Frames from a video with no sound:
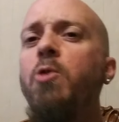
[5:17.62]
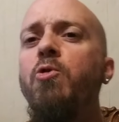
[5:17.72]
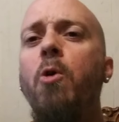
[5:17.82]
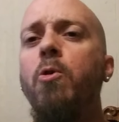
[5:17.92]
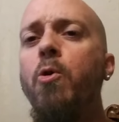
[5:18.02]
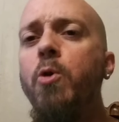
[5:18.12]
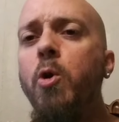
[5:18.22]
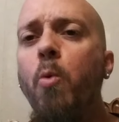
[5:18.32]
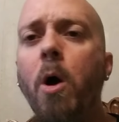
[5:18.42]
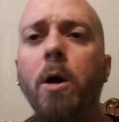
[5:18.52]
you don't know who
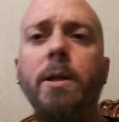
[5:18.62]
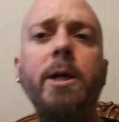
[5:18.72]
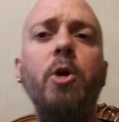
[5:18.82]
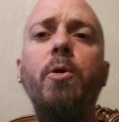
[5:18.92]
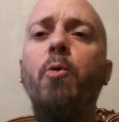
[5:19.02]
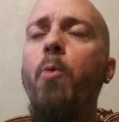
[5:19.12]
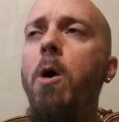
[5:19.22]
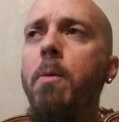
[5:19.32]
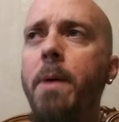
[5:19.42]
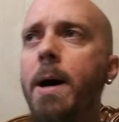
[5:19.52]
you are, like you're in the
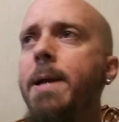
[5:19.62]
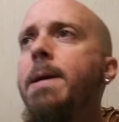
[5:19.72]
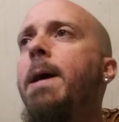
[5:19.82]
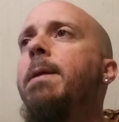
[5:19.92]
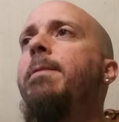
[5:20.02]
wrong body kind of